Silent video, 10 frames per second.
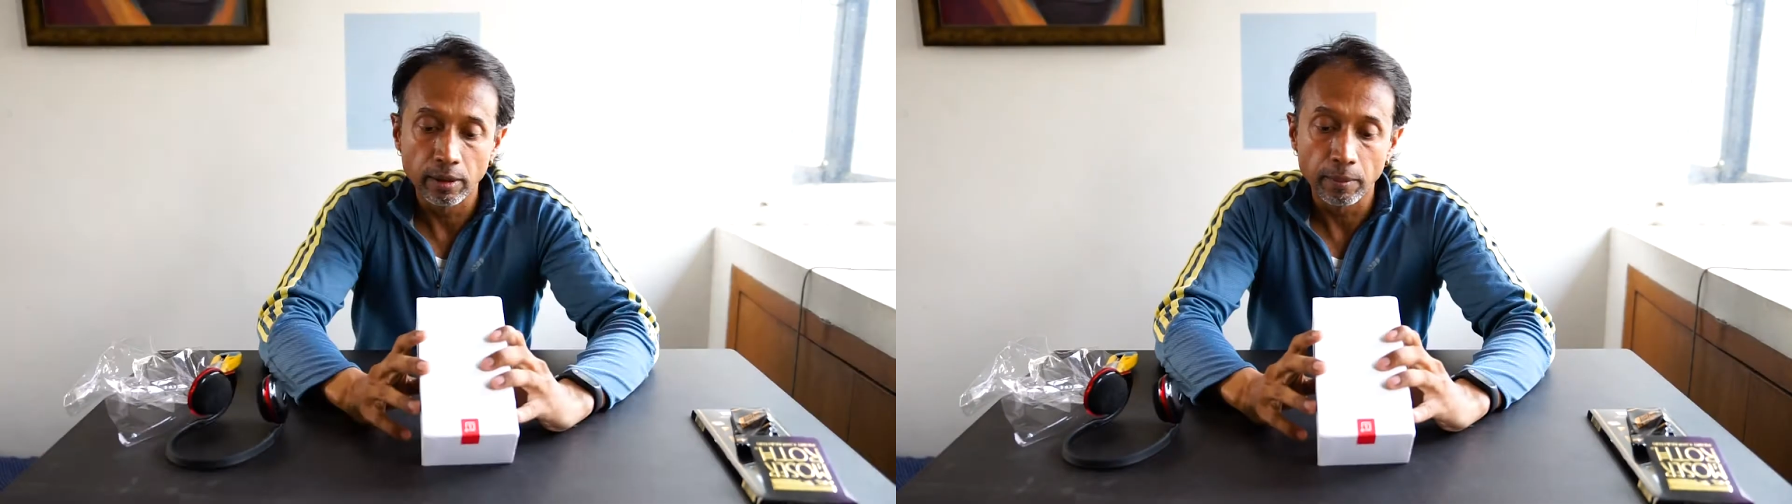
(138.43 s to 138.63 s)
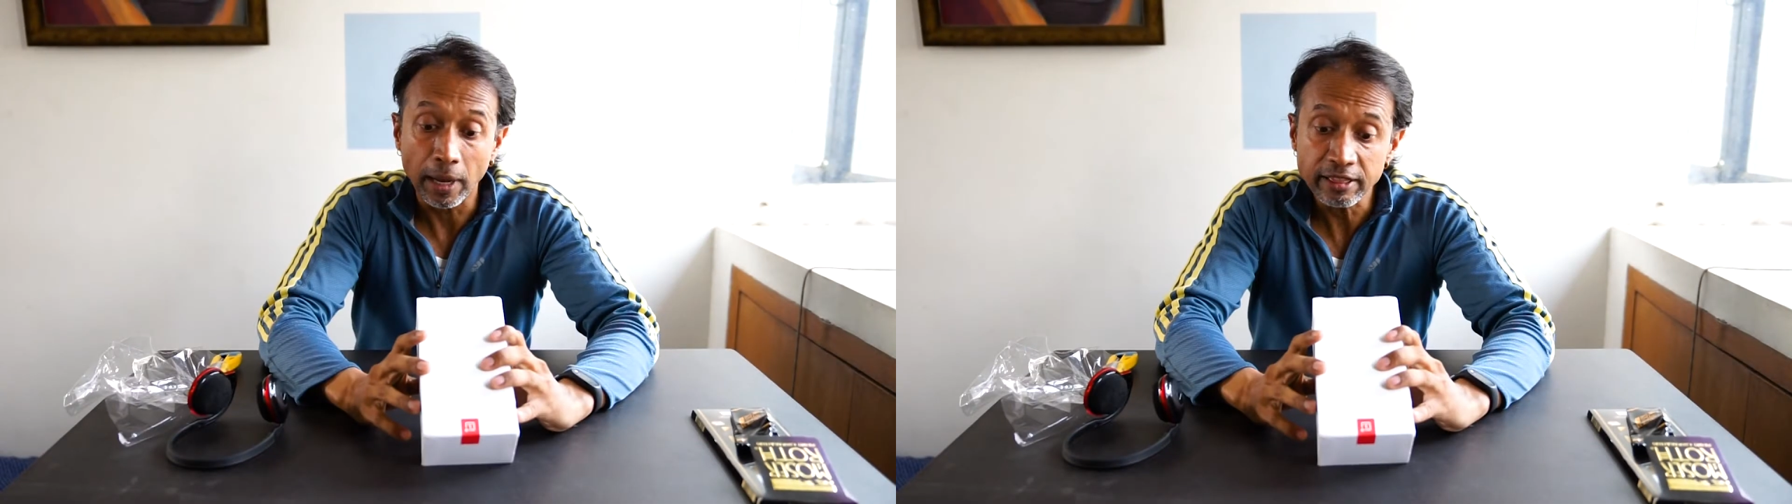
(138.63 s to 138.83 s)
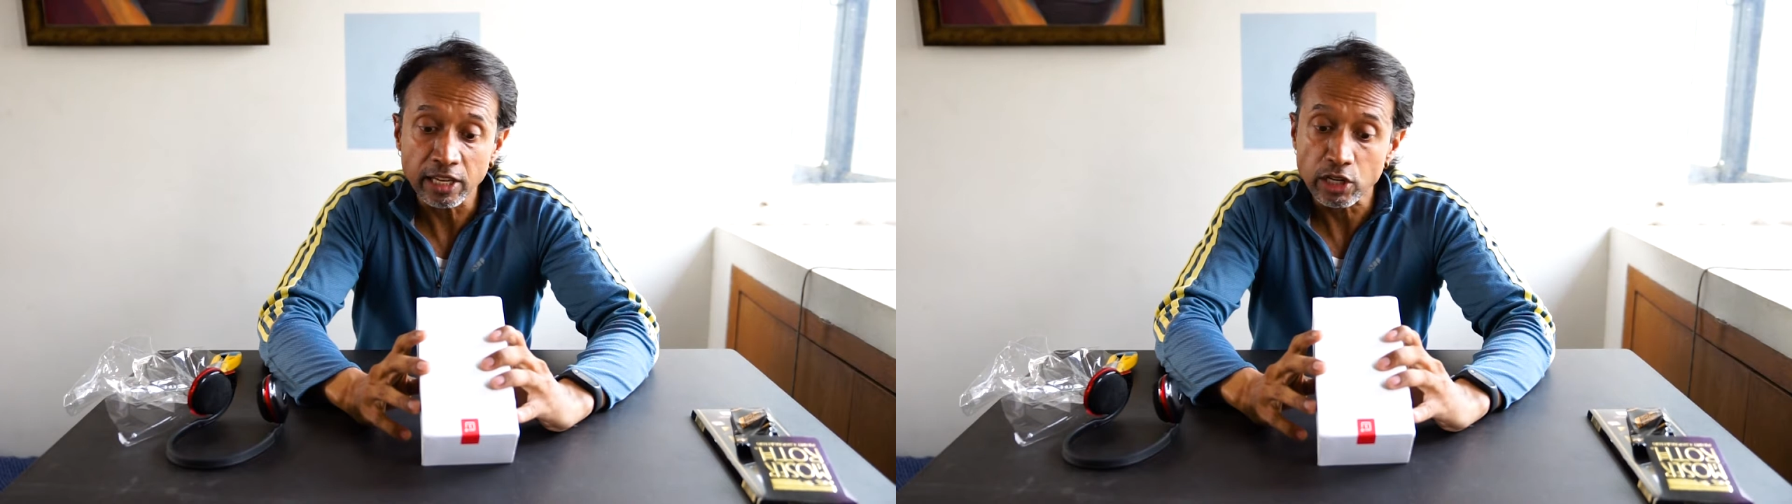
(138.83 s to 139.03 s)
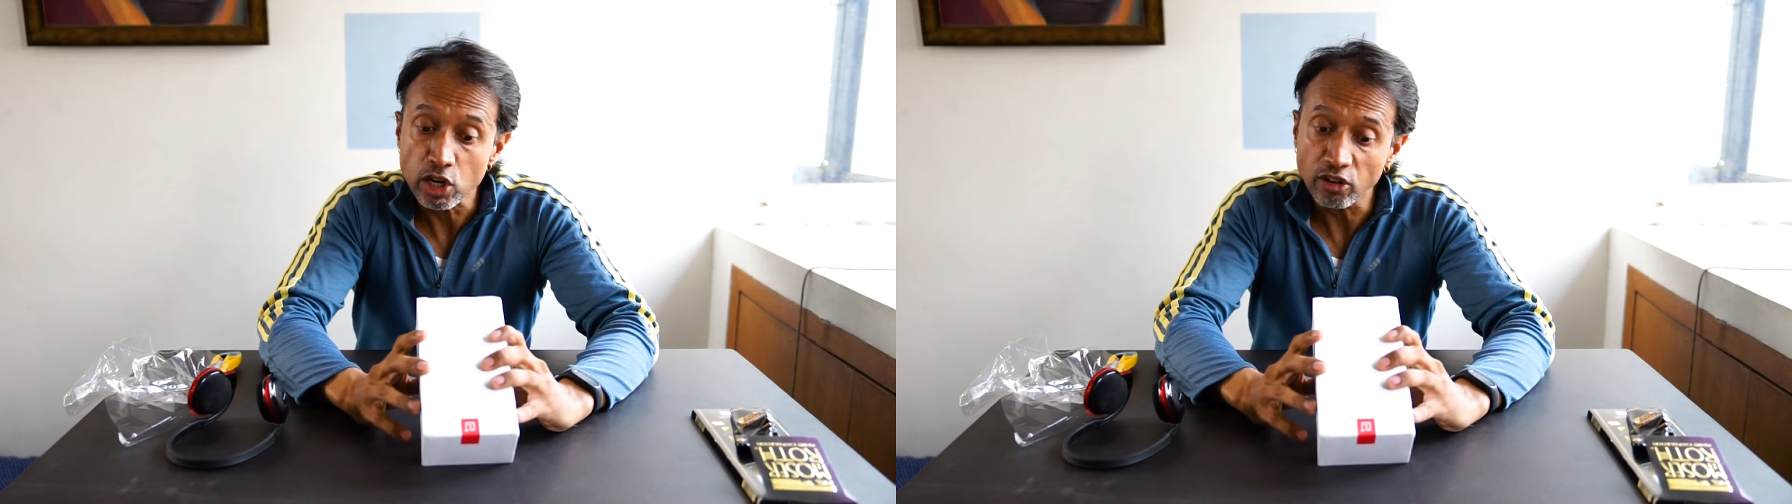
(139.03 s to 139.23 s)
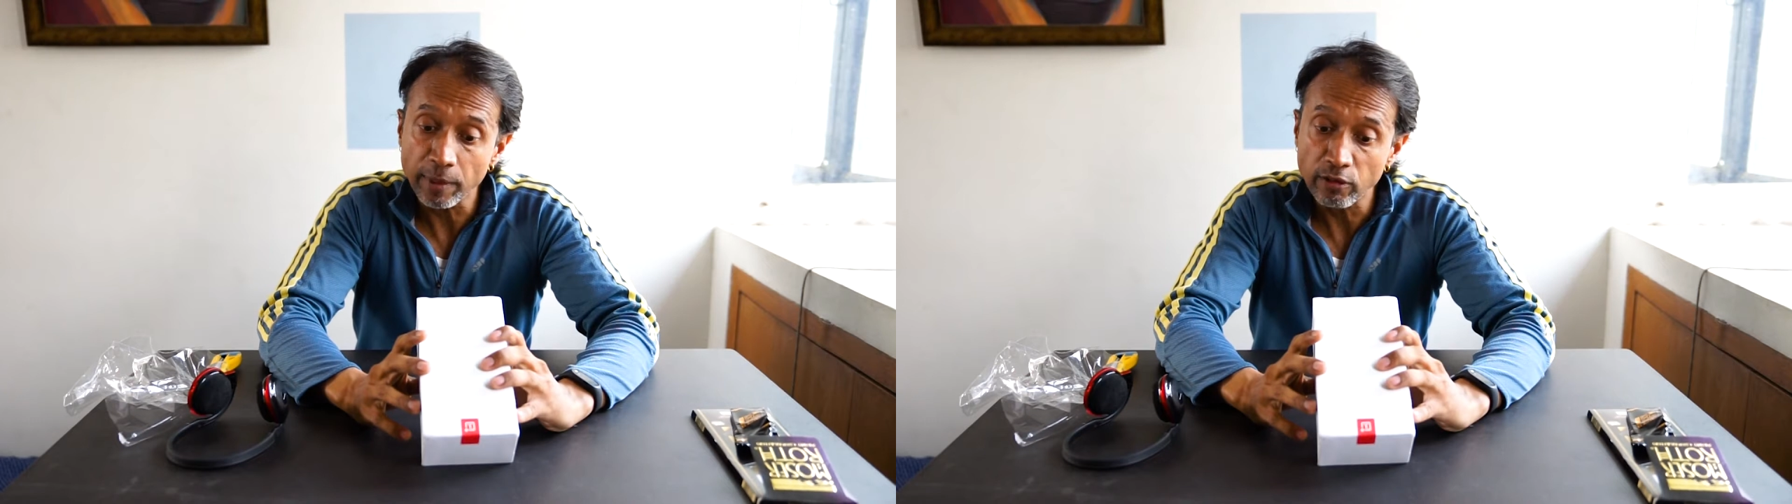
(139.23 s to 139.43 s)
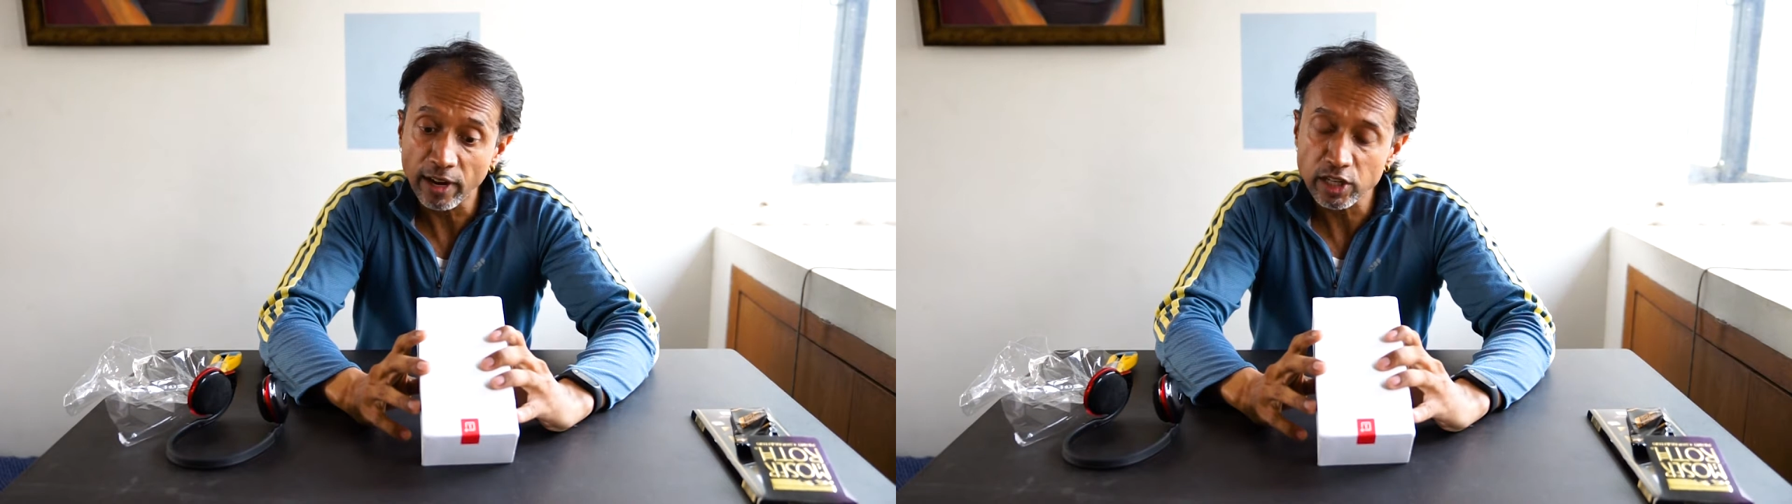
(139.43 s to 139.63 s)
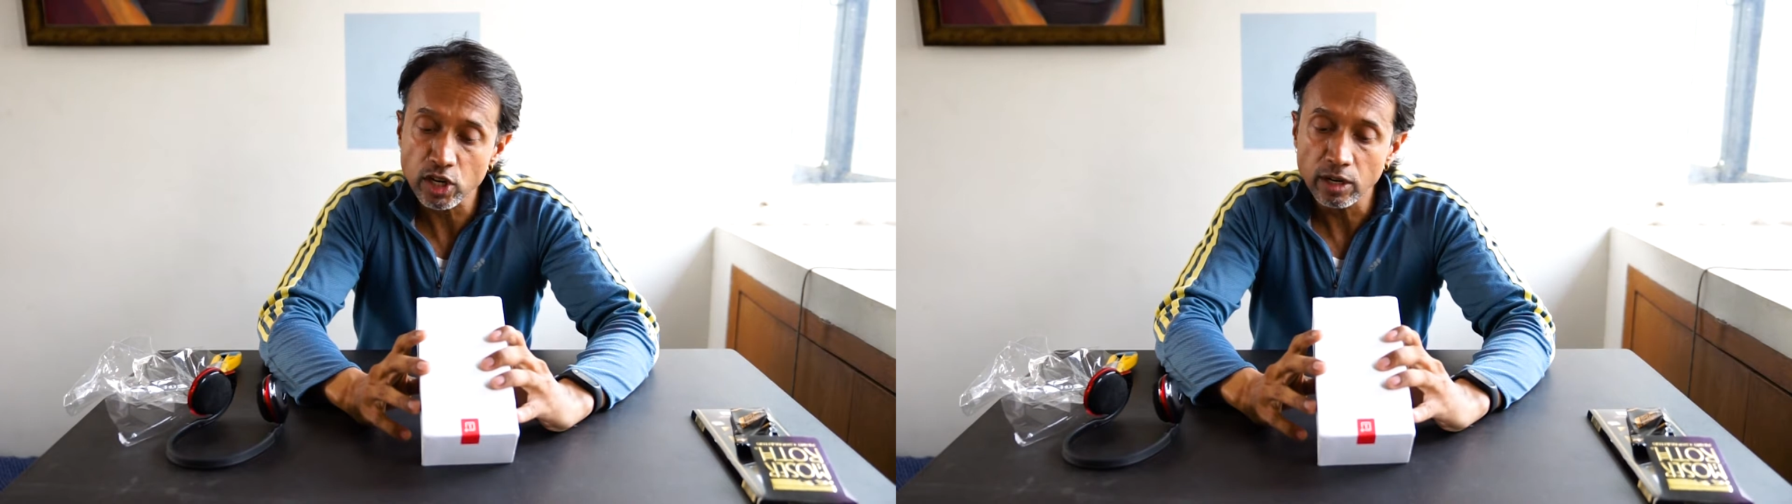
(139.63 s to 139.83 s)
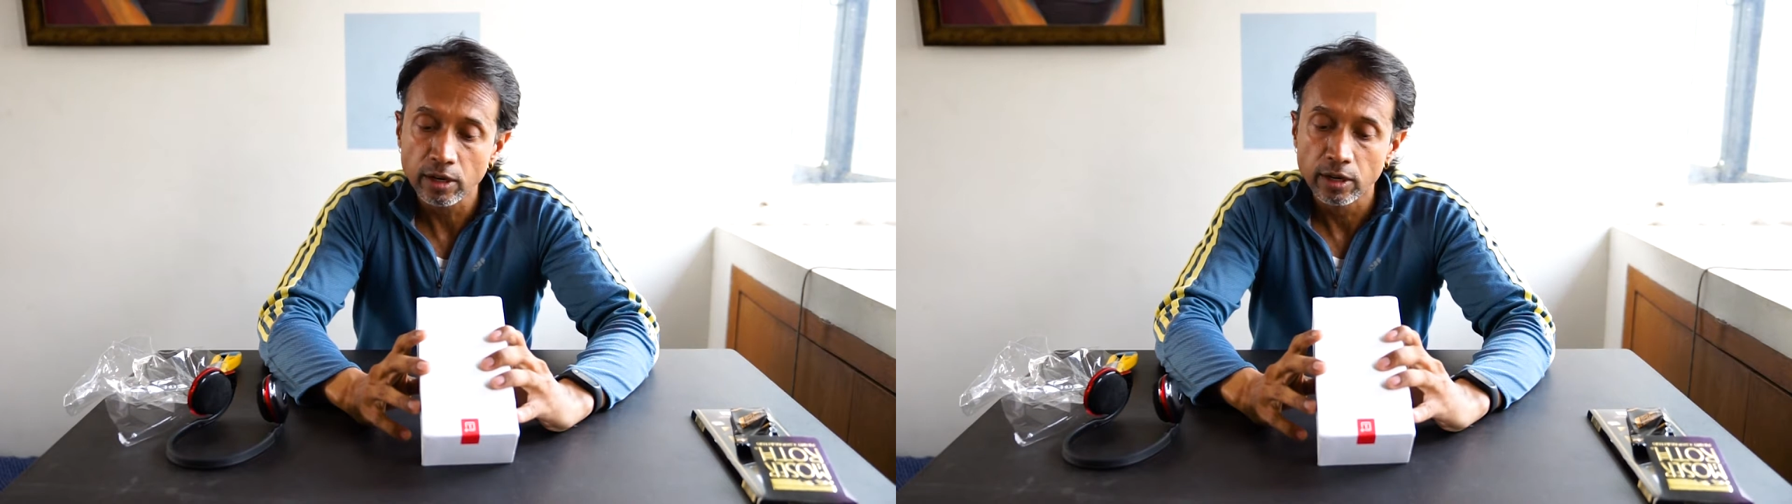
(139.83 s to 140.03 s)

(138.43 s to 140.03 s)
Month and year of manufacture?